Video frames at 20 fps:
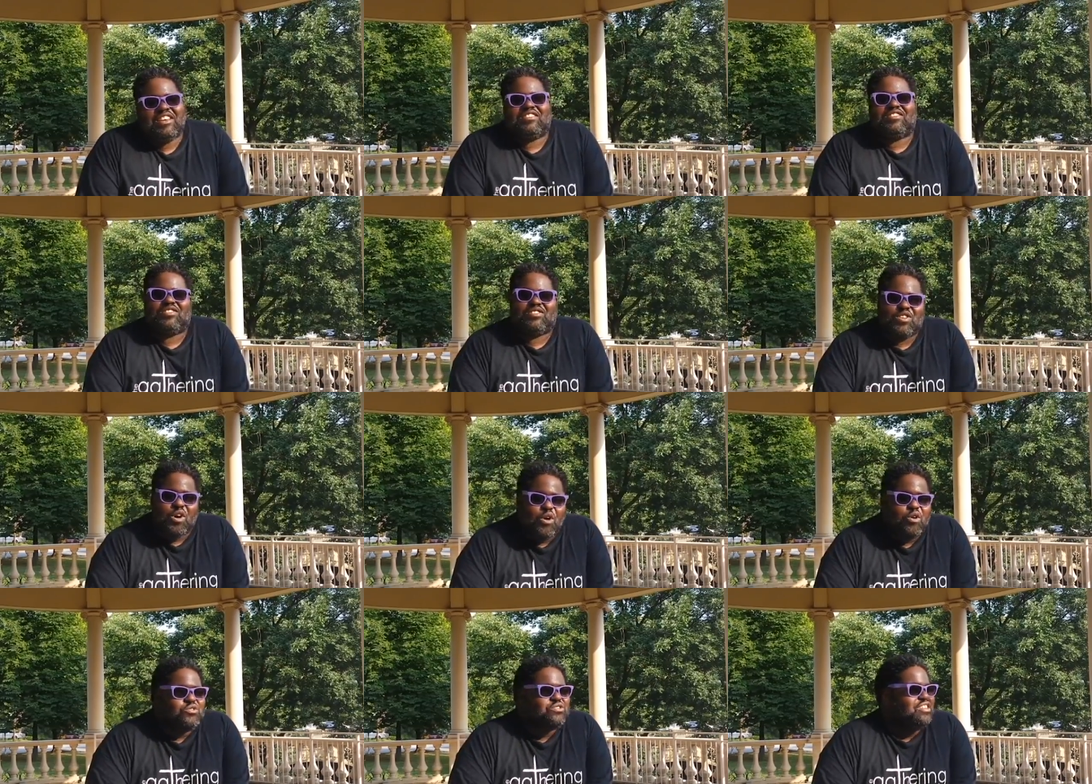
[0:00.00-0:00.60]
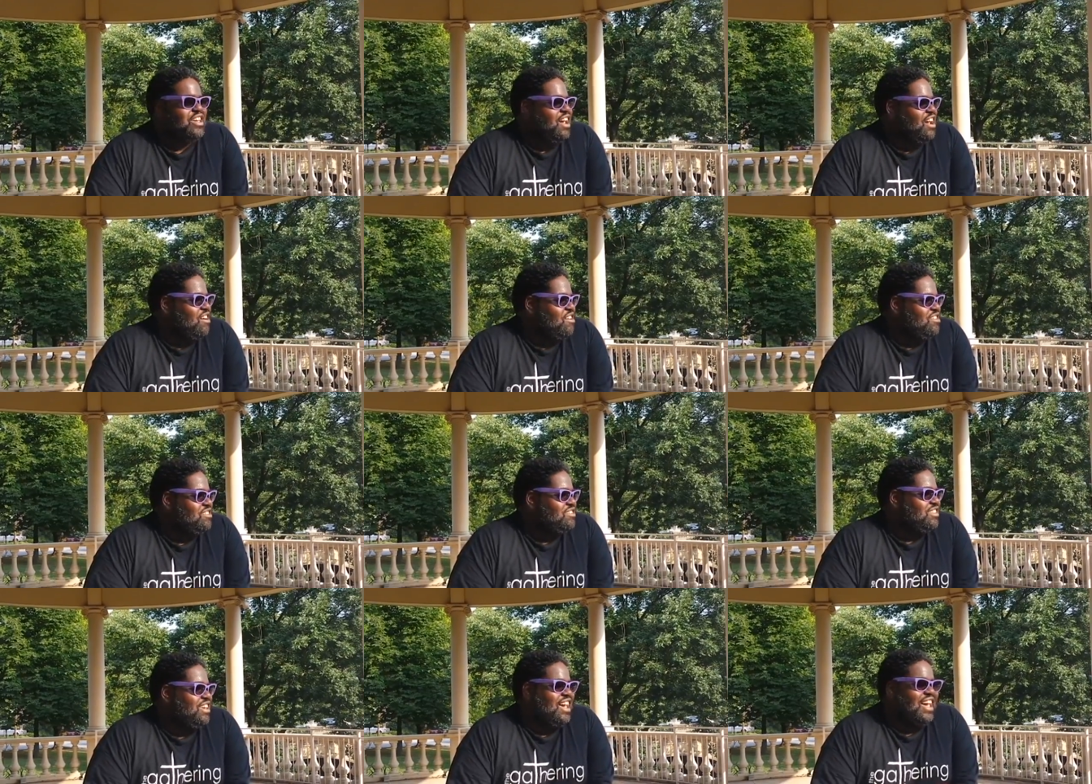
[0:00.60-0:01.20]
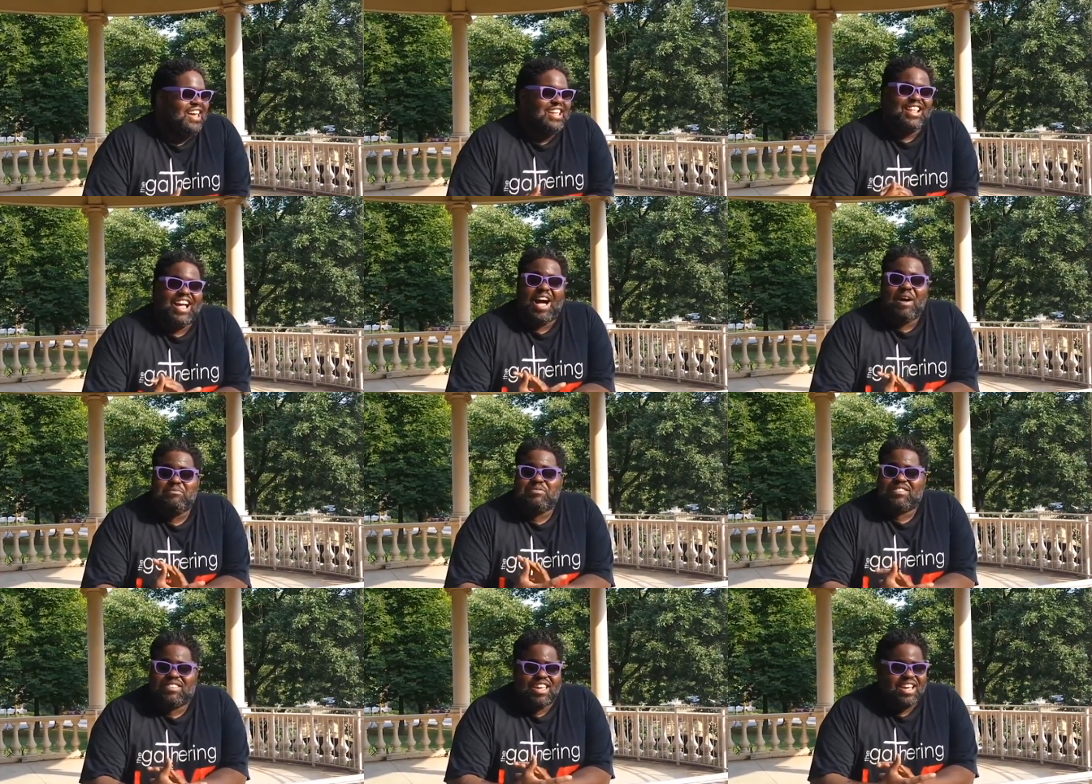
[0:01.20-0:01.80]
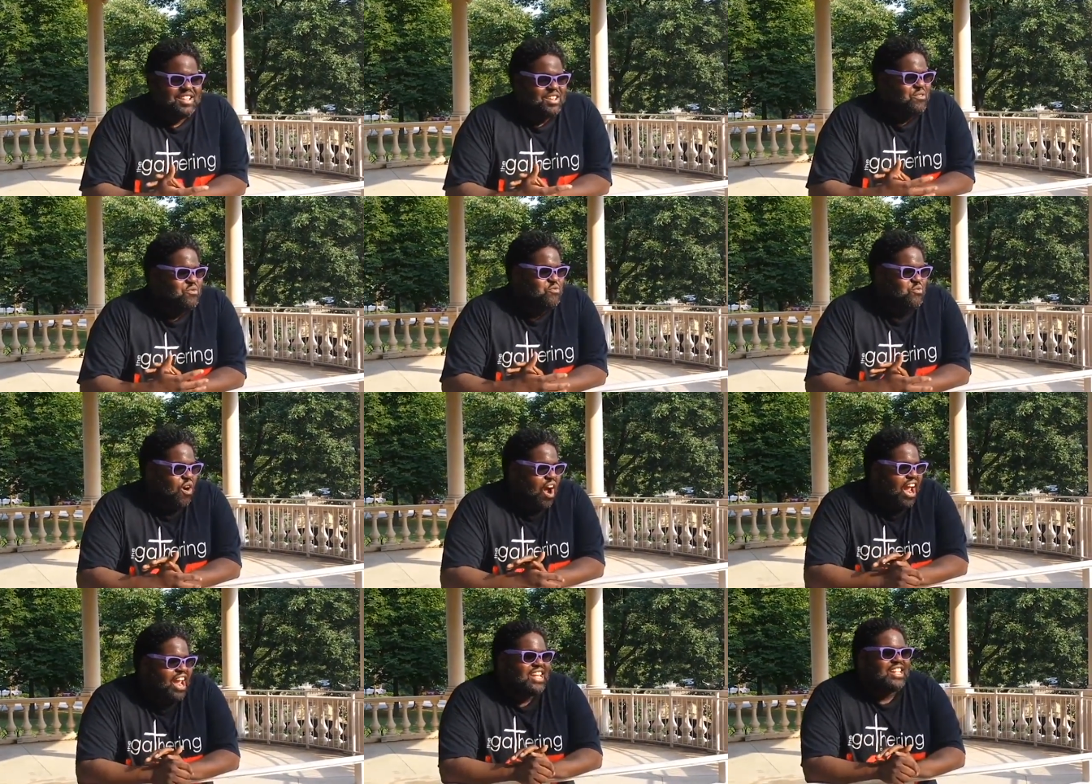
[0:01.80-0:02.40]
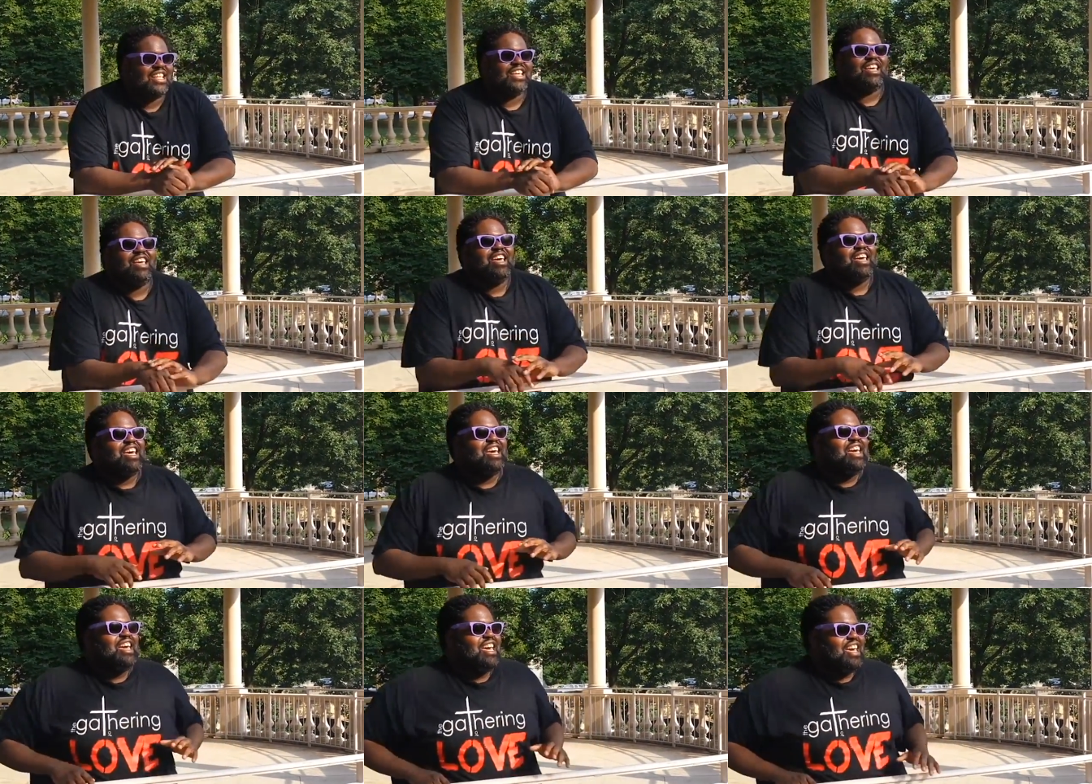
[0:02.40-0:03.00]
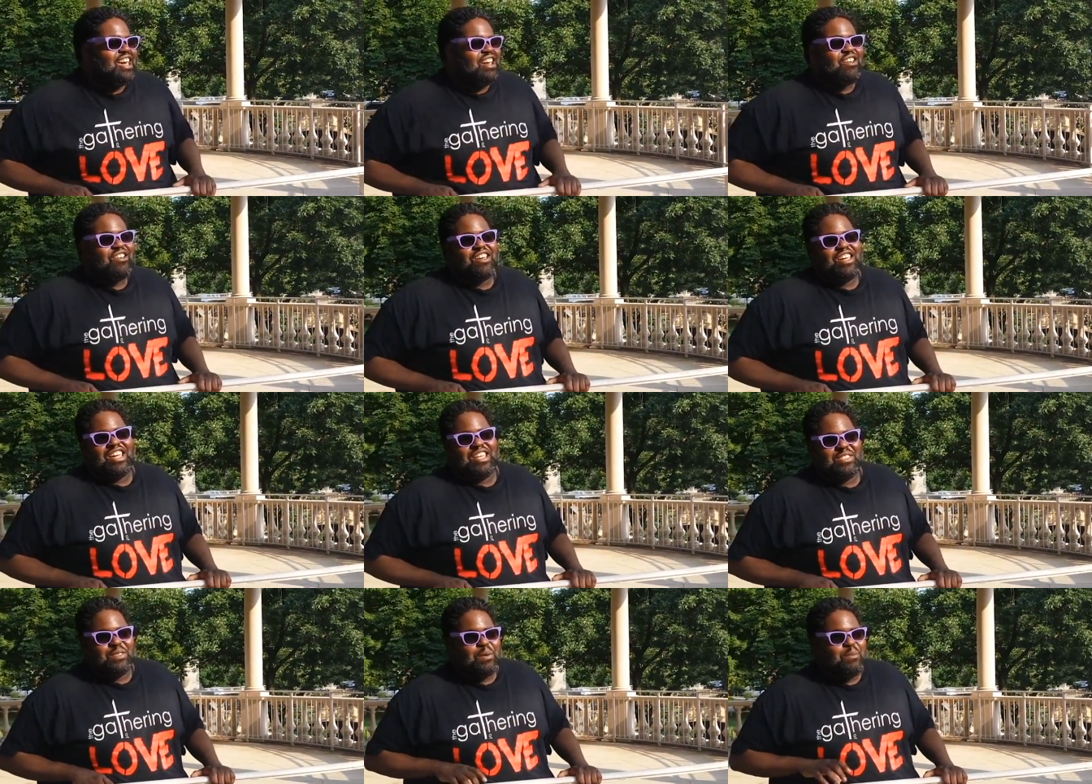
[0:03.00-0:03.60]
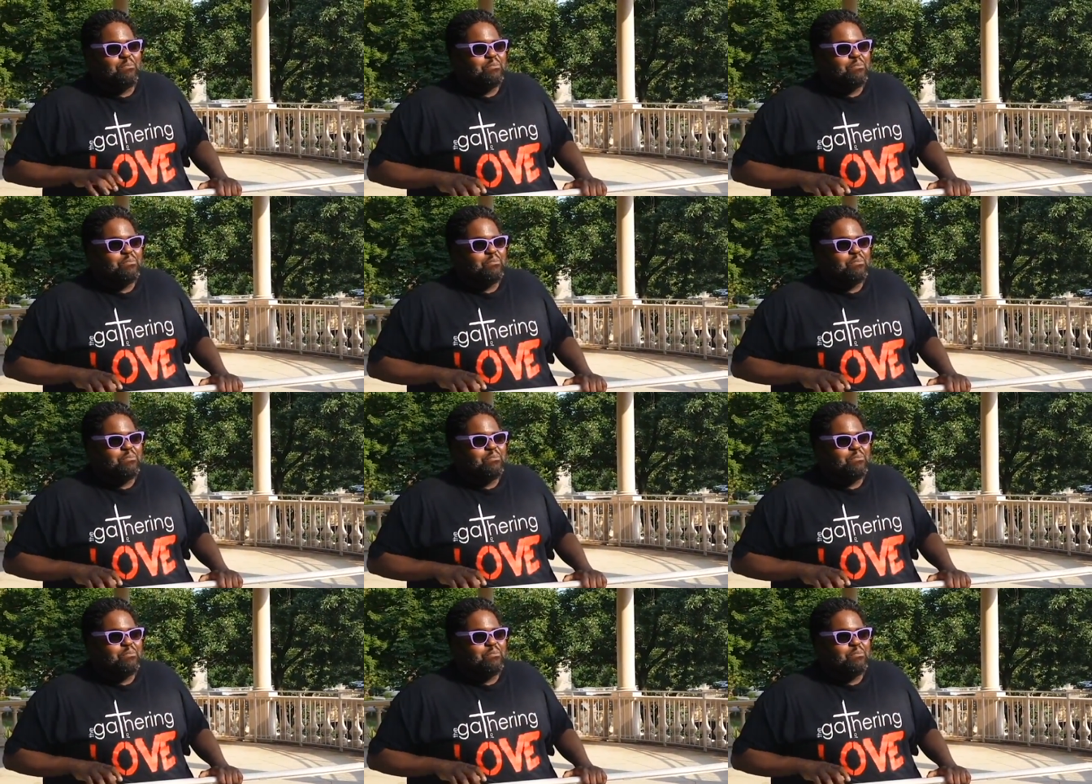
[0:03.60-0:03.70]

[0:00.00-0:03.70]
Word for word: Souldaires, and I'm standing right here in the